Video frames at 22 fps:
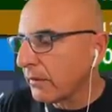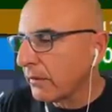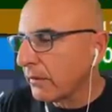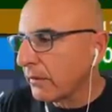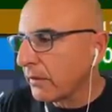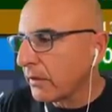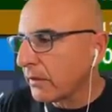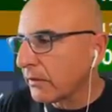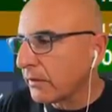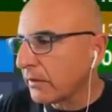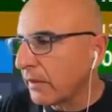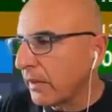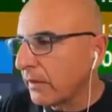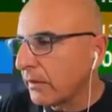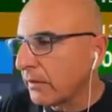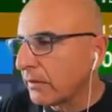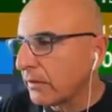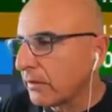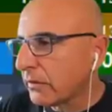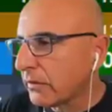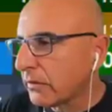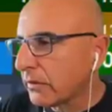Because
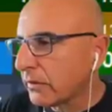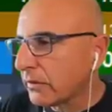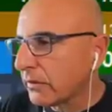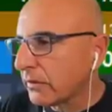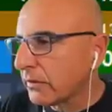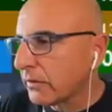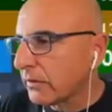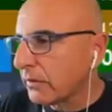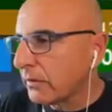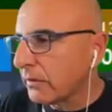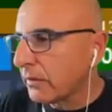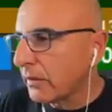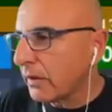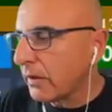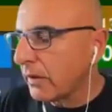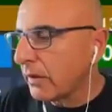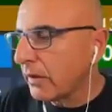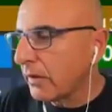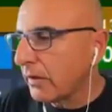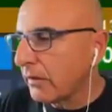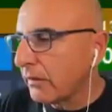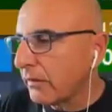that,
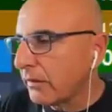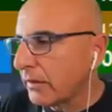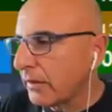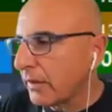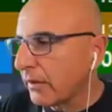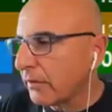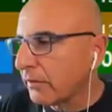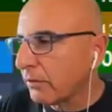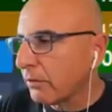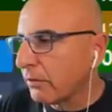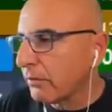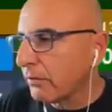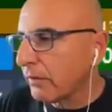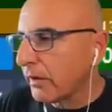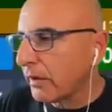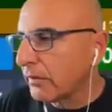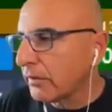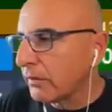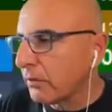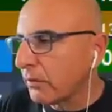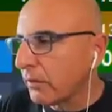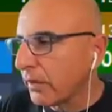if it does move
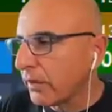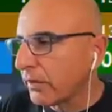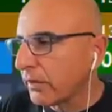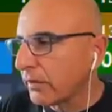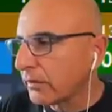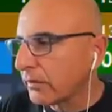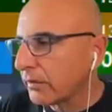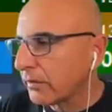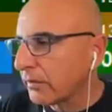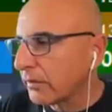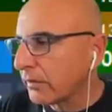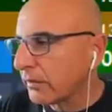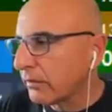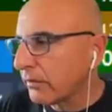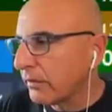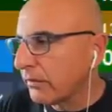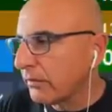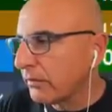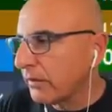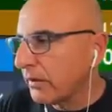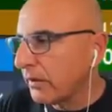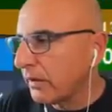under
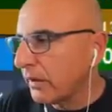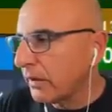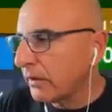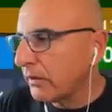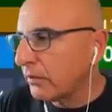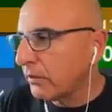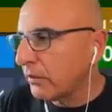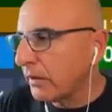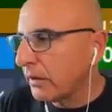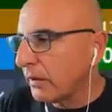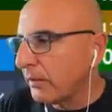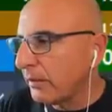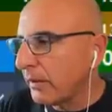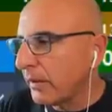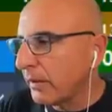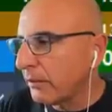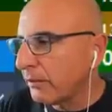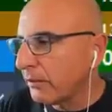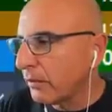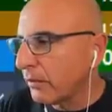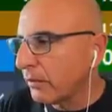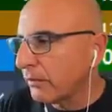136.50, it will be a
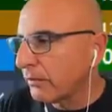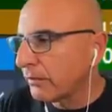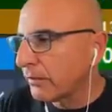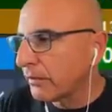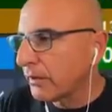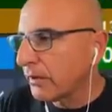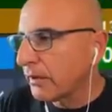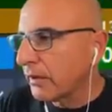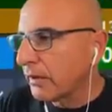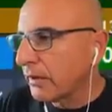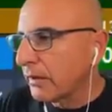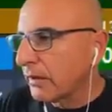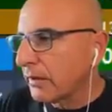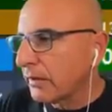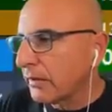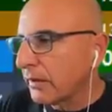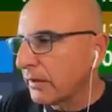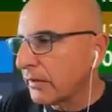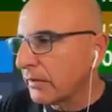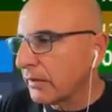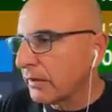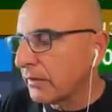proof
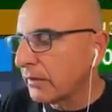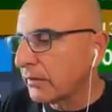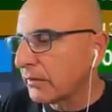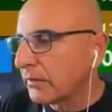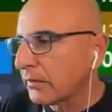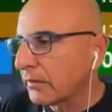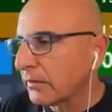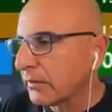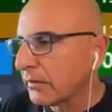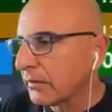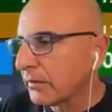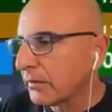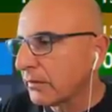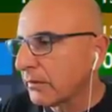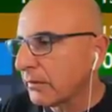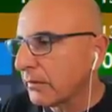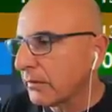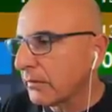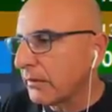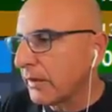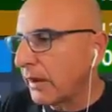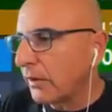that it's
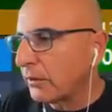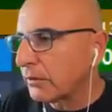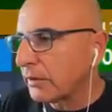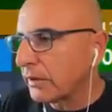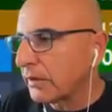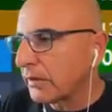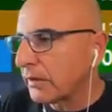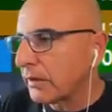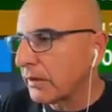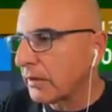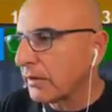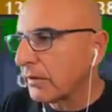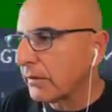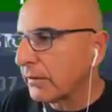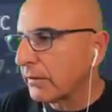downtrending.